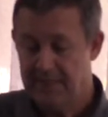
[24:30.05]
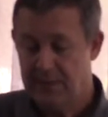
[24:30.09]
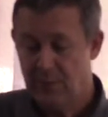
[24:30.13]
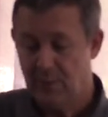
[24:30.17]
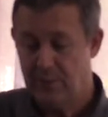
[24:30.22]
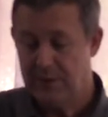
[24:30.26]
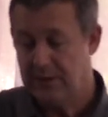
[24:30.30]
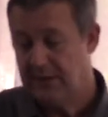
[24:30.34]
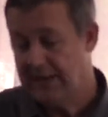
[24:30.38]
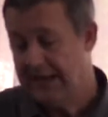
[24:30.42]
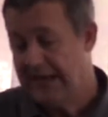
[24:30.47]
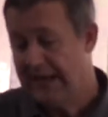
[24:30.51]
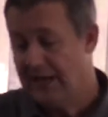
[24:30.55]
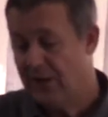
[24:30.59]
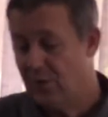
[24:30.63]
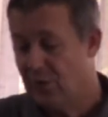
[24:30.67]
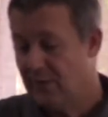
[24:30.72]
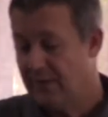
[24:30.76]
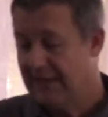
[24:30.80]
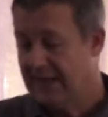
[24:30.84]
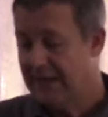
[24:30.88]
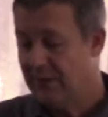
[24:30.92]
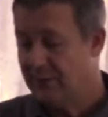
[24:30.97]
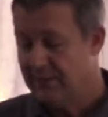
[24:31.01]
We don't know how
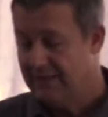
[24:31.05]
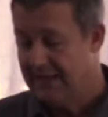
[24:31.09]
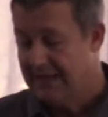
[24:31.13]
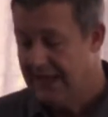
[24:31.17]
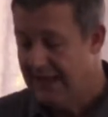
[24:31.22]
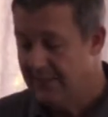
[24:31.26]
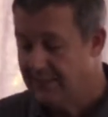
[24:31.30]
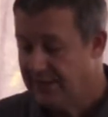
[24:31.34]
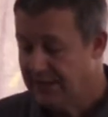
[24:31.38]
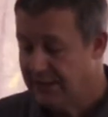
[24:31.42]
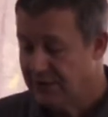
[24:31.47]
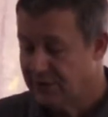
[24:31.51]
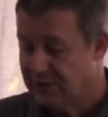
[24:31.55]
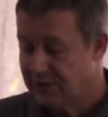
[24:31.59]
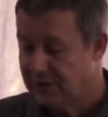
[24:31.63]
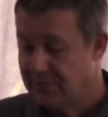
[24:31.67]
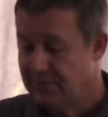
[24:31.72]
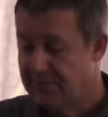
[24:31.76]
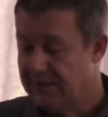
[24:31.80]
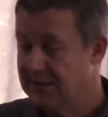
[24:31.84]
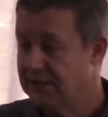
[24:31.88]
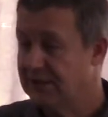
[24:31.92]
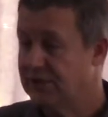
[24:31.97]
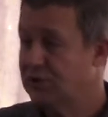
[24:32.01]
long they were there, but it could have
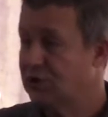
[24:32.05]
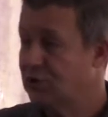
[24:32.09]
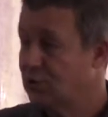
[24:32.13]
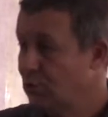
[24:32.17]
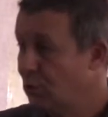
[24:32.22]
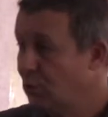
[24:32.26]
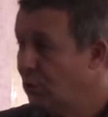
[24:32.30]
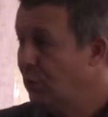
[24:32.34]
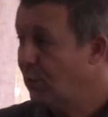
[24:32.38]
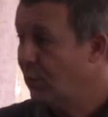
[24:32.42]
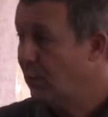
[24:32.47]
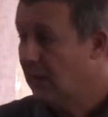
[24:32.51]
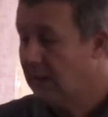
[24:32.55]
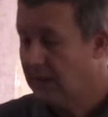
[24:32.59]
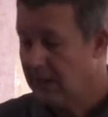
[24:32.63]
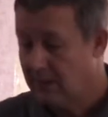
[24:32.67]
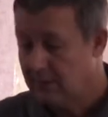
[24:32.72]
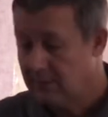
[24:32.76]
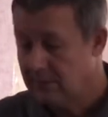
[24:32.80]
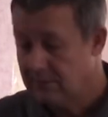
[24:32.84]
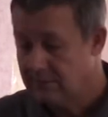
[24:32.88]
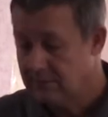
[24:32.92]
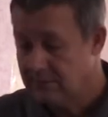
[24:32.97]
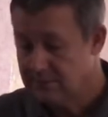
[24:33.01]
been a short
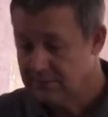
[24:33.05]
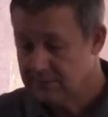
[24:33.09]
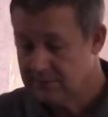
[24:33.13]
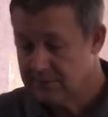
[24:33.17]
while,